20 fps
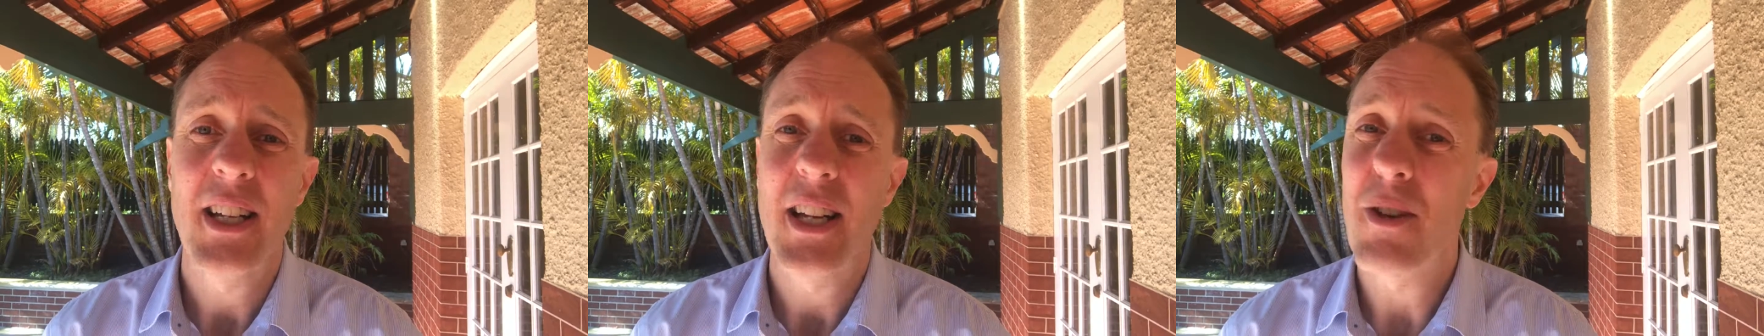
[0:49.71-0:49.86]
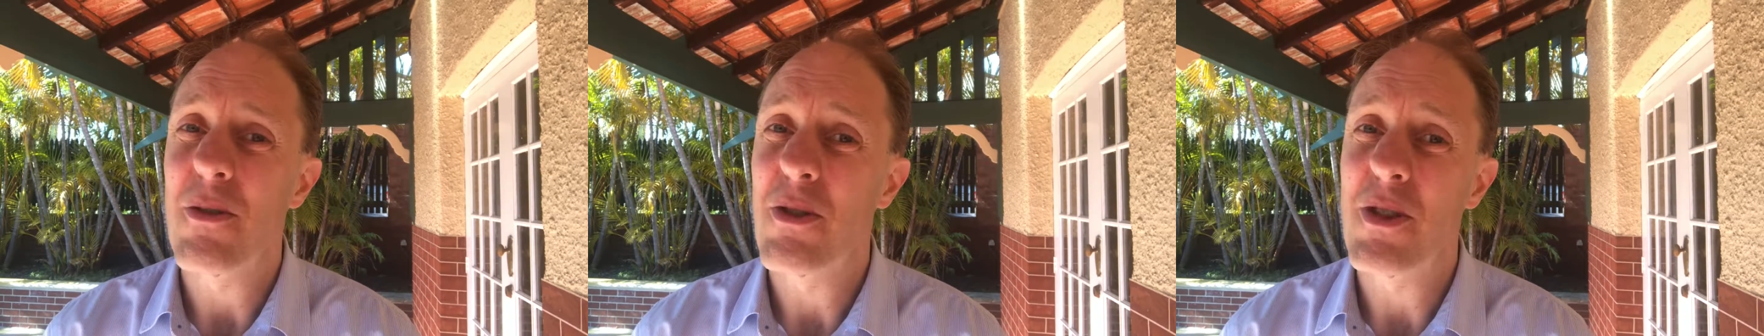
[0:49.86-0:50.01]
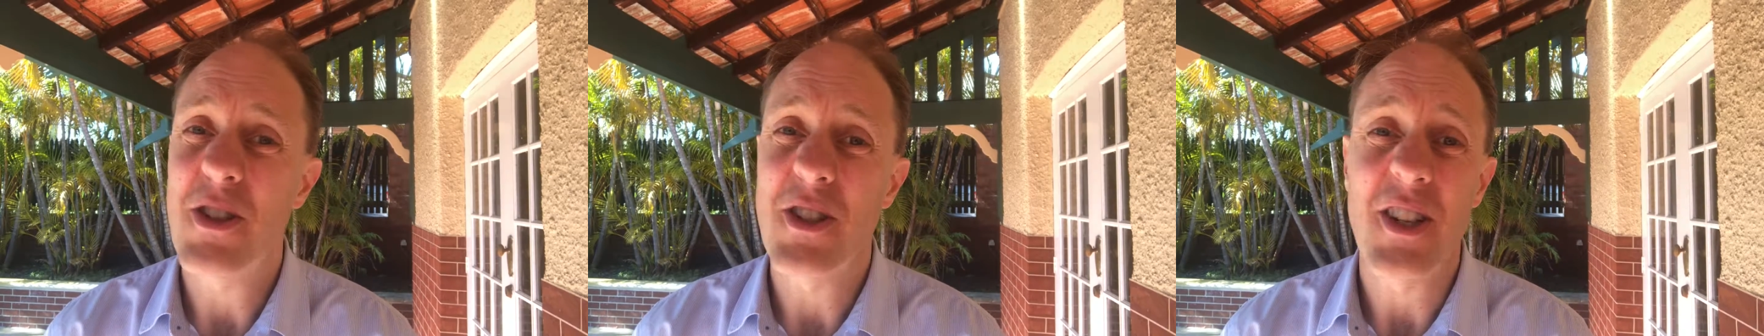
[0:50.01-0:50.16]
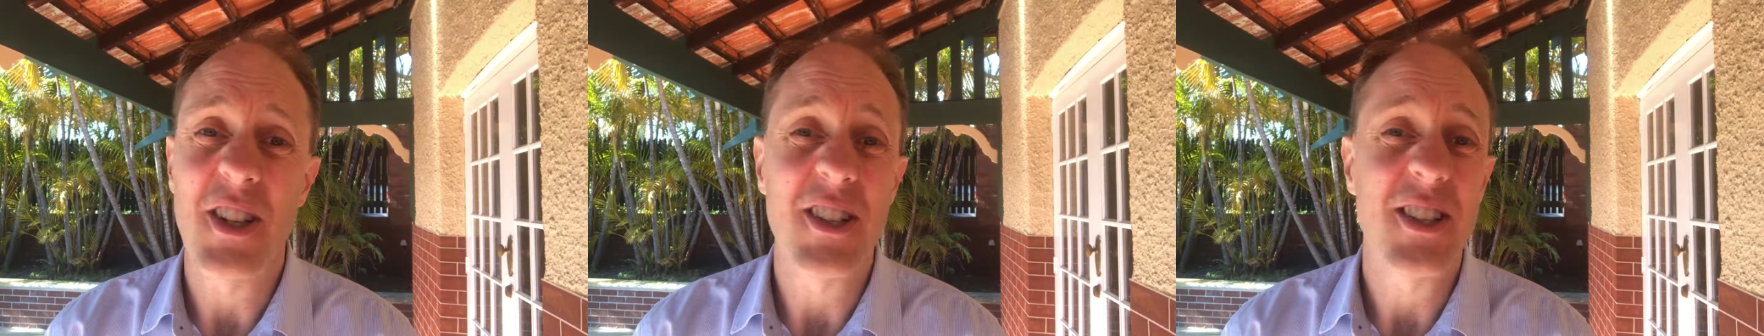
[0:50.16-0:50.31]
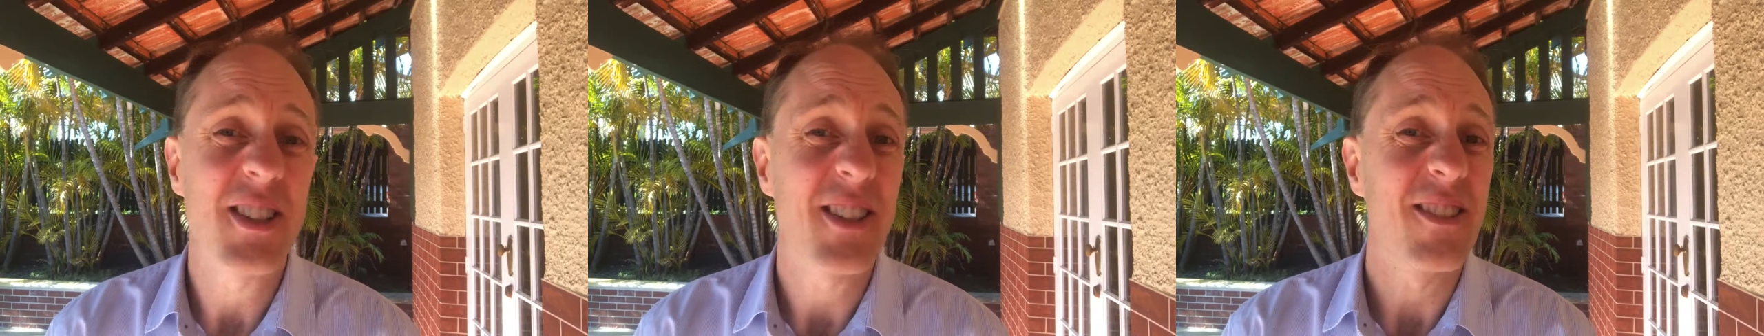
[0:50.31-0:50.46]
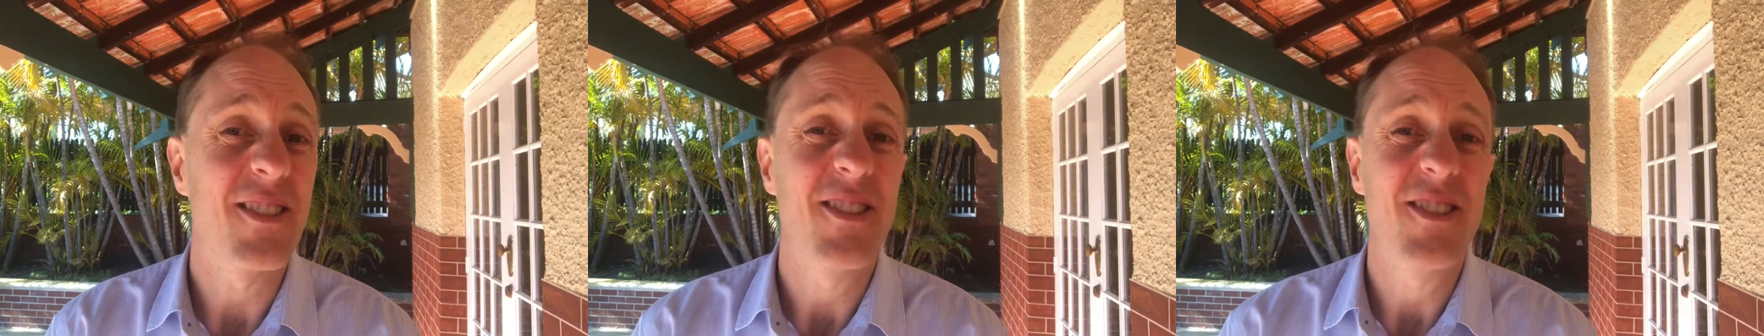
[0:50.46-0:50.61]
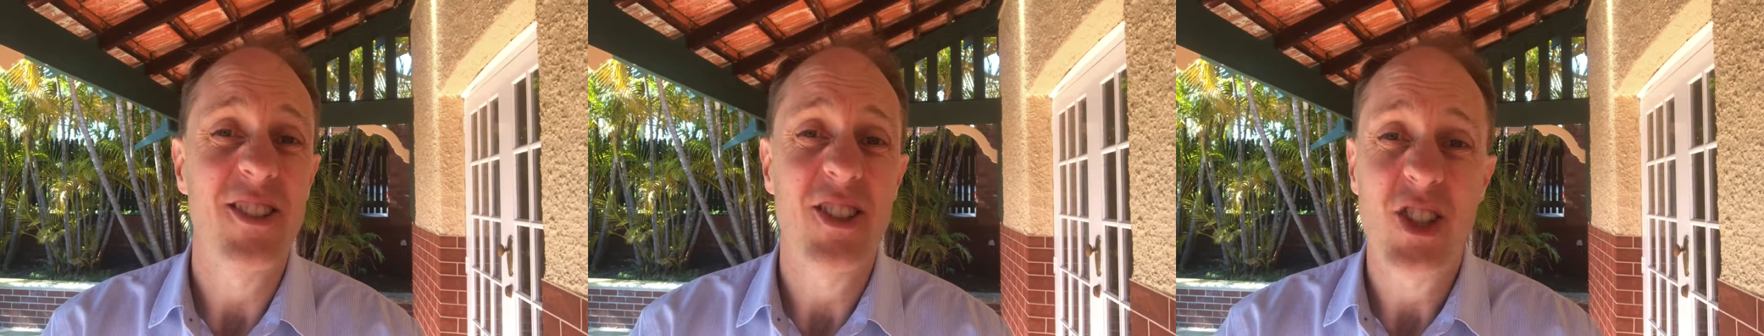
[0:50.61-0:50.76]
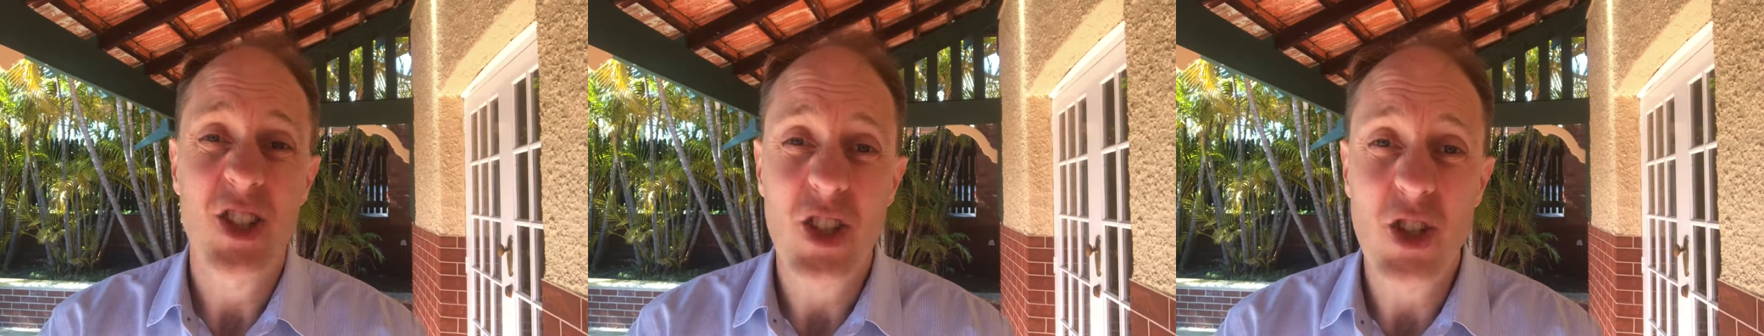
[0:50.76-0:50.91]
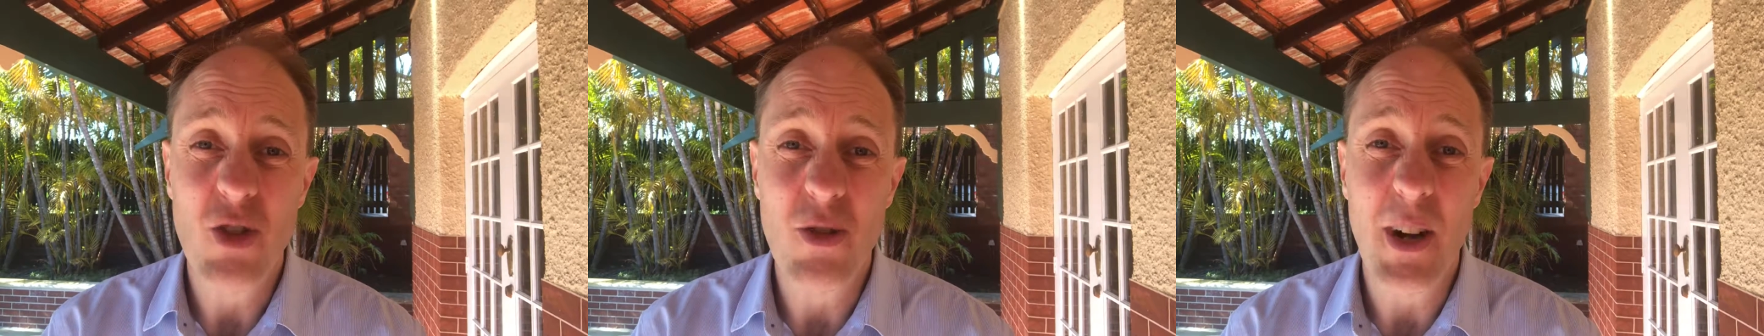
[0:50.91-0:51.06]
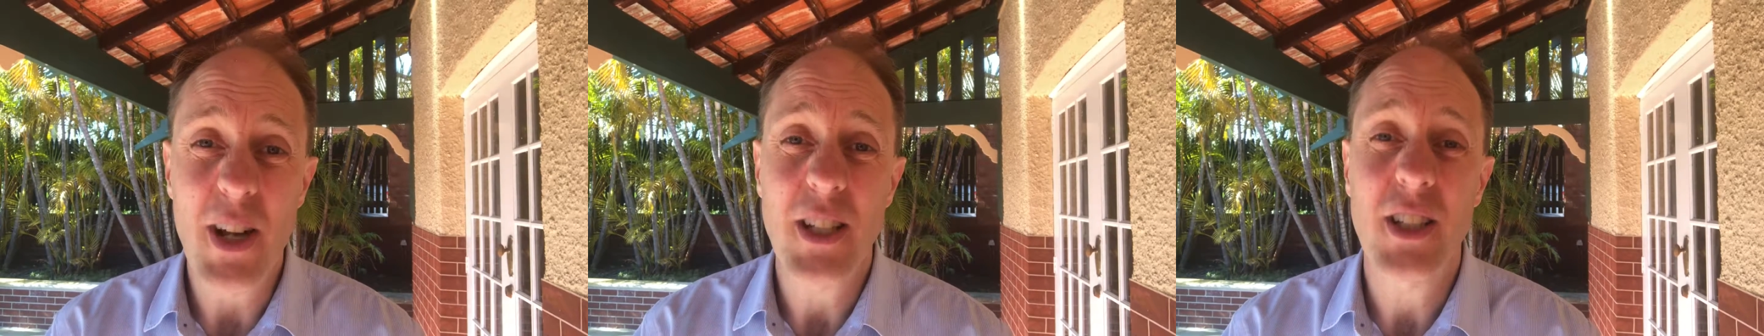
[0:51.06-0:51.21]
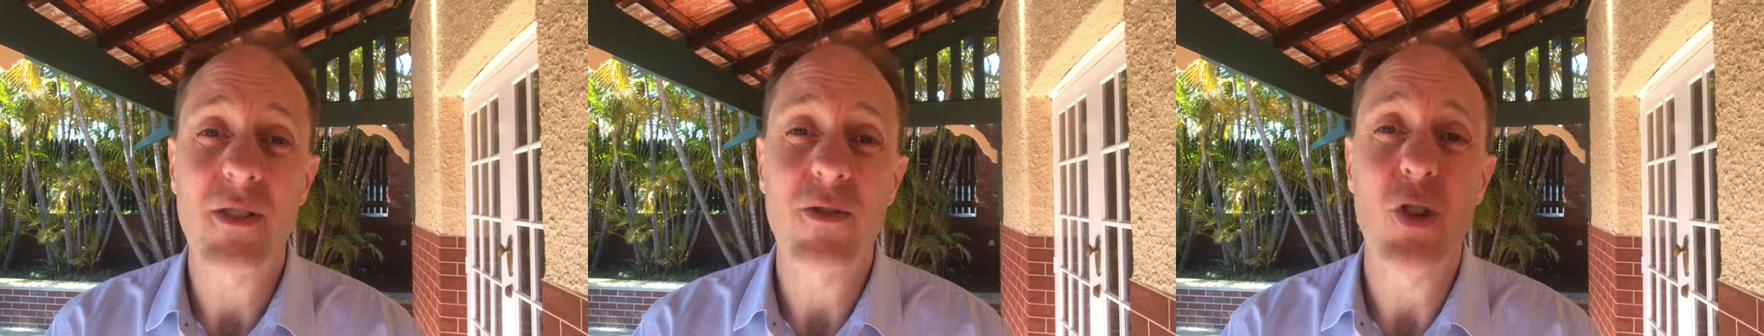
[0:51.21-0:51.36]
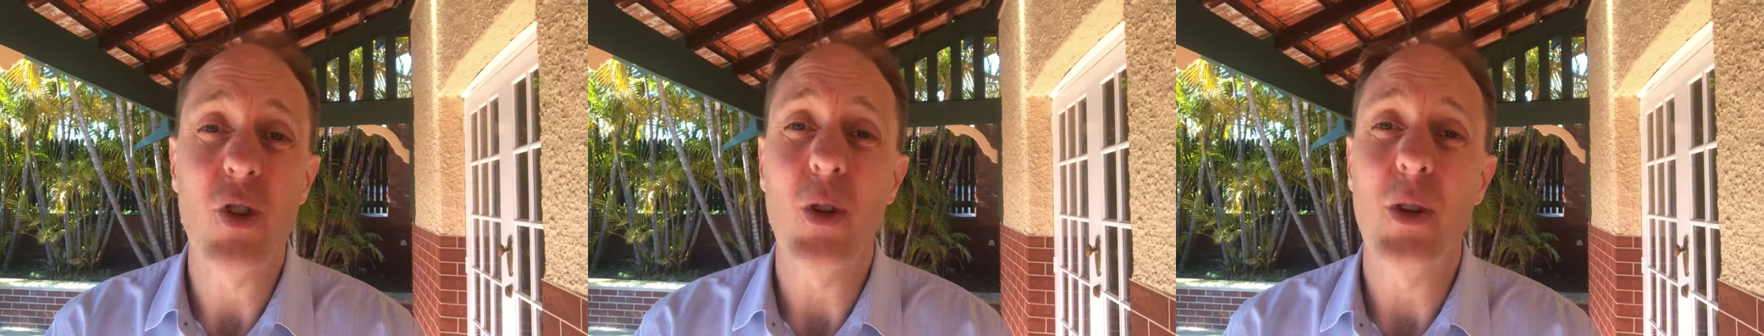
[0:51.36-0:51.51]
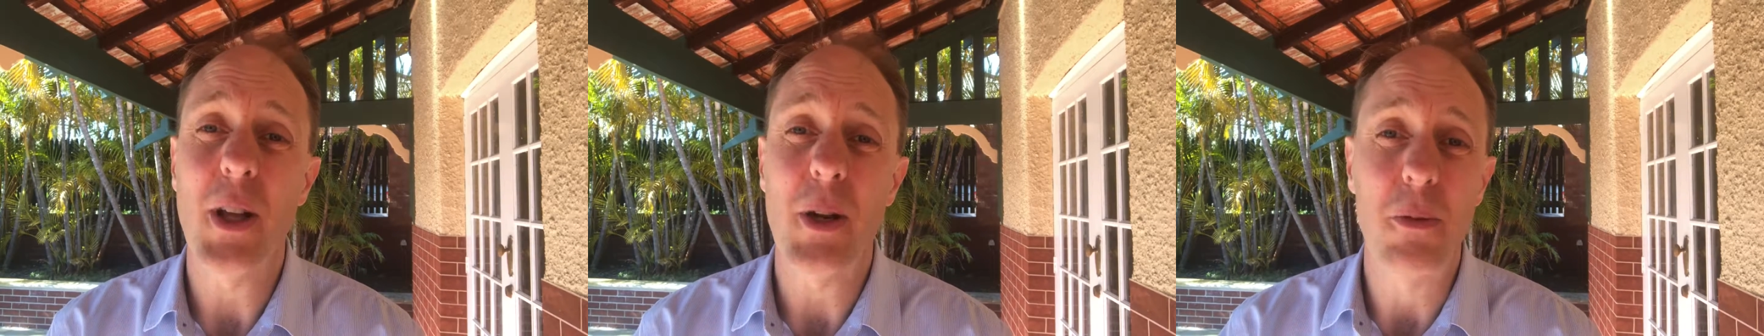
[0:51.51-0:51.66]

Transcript: It was just stressful,